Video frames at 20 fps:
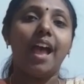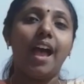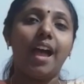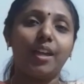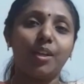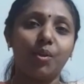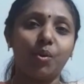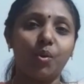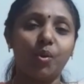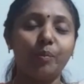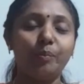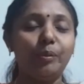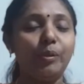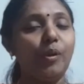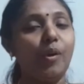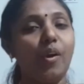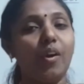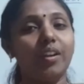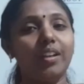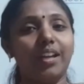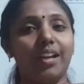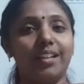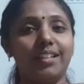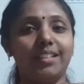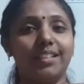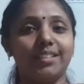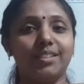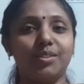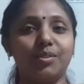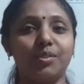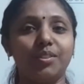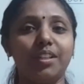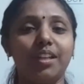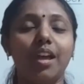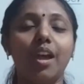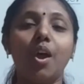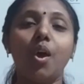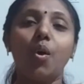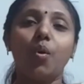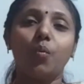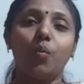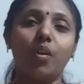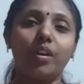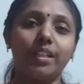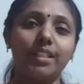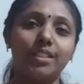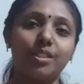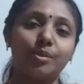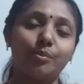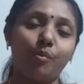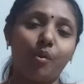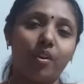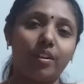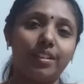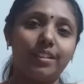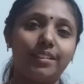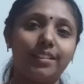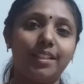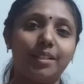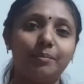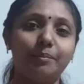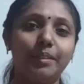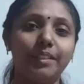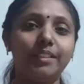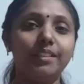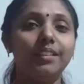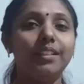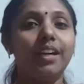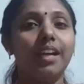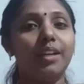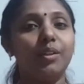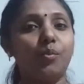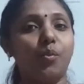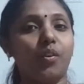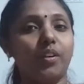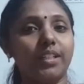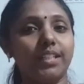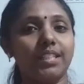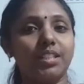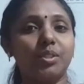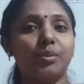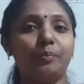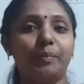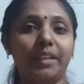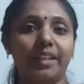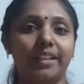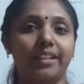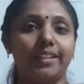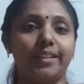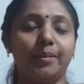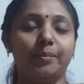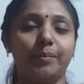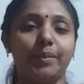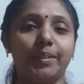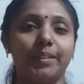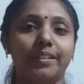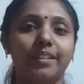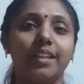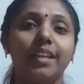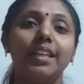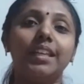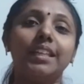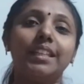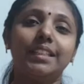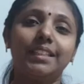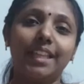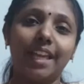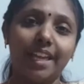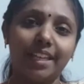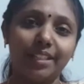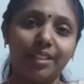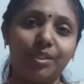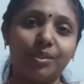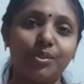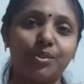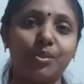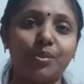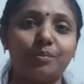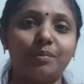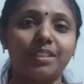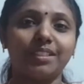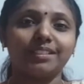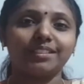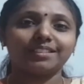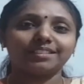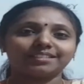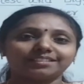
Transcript: I hope you all understood what is smaller number and what is bigger number. Thank you so much.